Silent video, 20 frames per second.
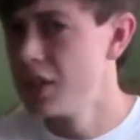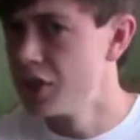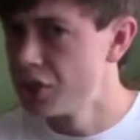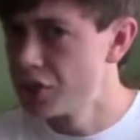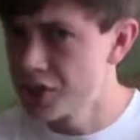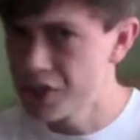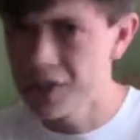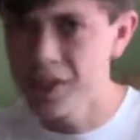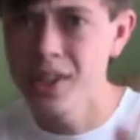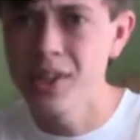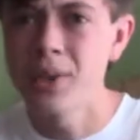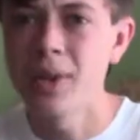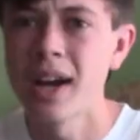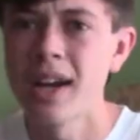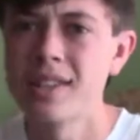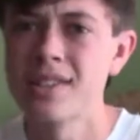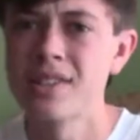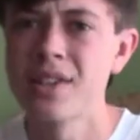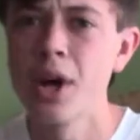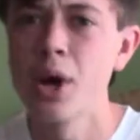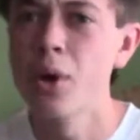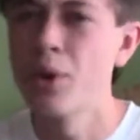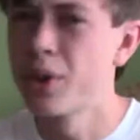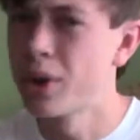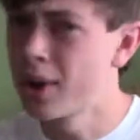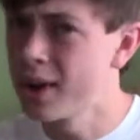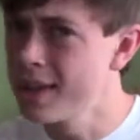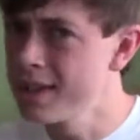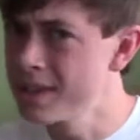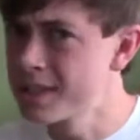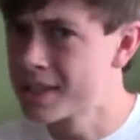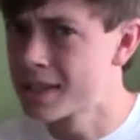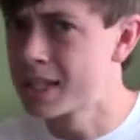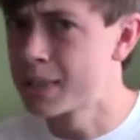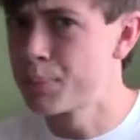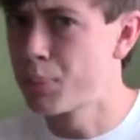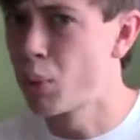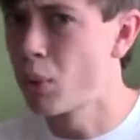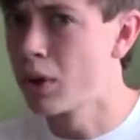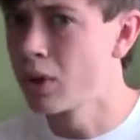Just letting you guys know, there is a
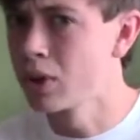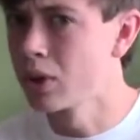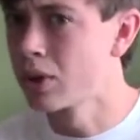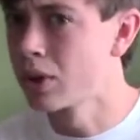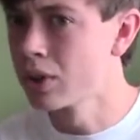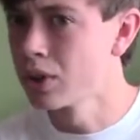spoiler